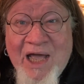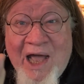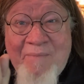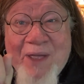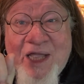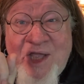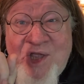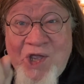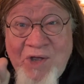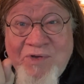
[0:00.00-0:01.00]
I make a
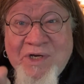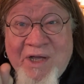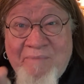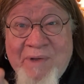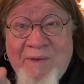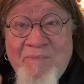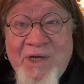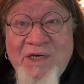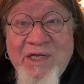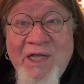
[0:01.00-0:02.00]
huge
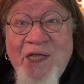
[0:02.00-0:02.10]
commitment